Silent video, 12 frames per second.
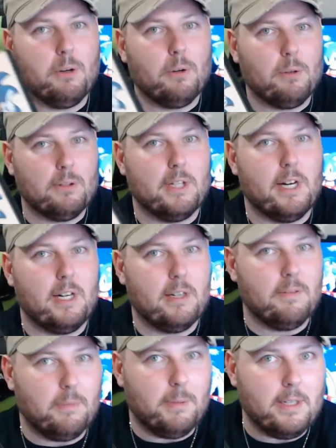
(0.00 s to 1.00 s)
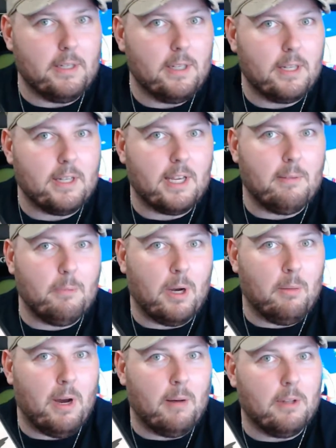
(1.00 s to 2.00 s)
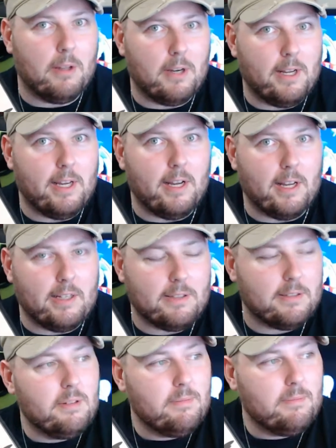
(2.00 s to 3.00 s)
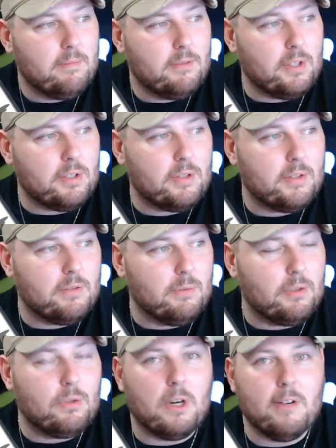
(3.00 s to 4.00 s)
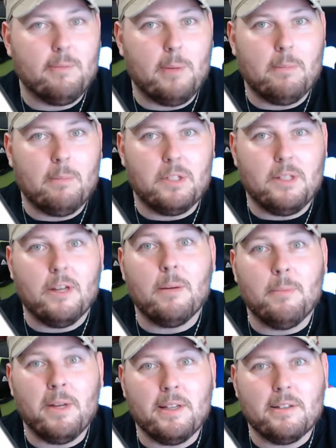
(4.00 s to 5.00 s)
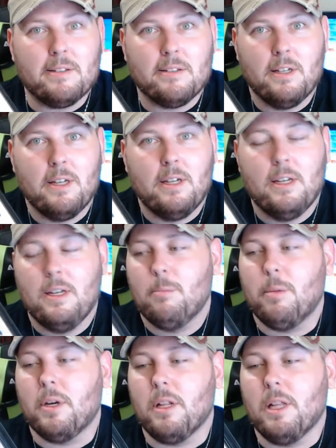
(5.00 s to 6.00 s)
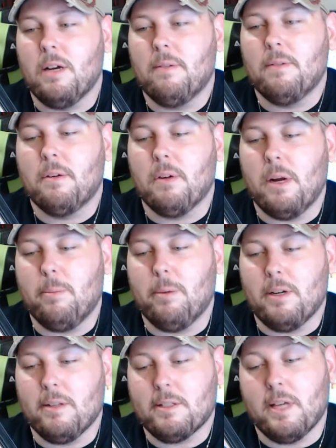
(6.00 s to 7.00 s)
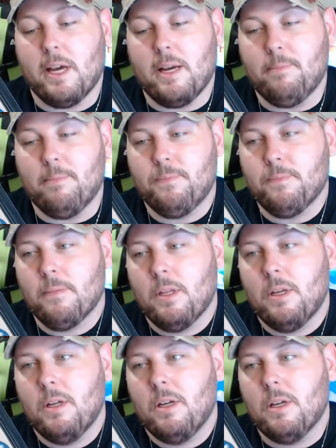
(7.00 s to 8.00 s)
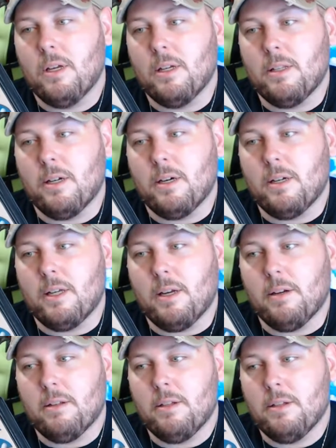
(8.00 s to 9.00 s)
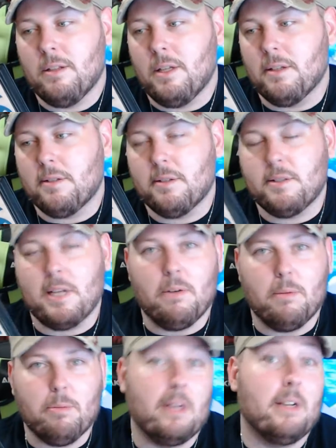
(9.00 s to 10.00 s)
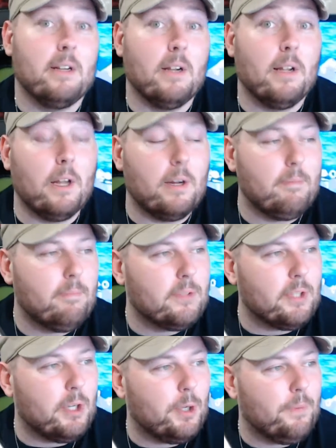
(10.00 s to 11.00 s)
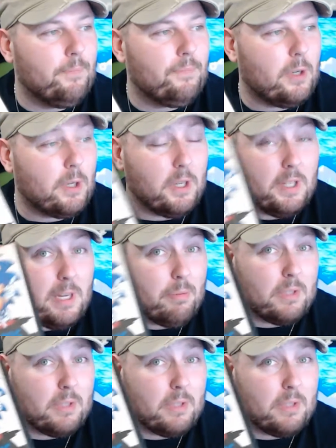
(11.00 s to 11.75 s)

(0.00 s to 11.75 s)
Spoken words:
it all started for me, and gave my mum a lot of headaches. Just would drive mum to nightmares, but I loved the crap out of this game. And yeah, needless to say, we played it a lot. So I got that pretty